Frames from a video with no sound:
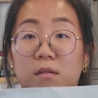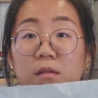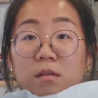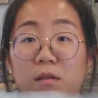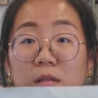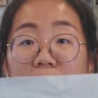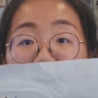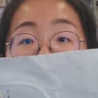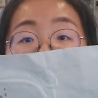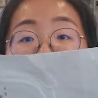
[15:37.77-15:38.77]
So
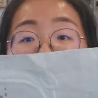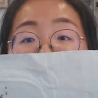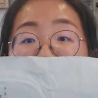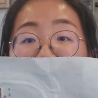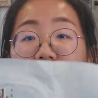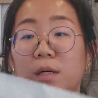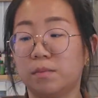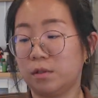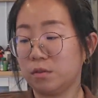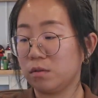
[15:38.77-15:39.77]
this is where I'm
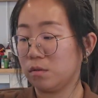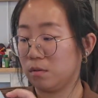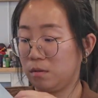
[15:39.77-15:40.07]
up to.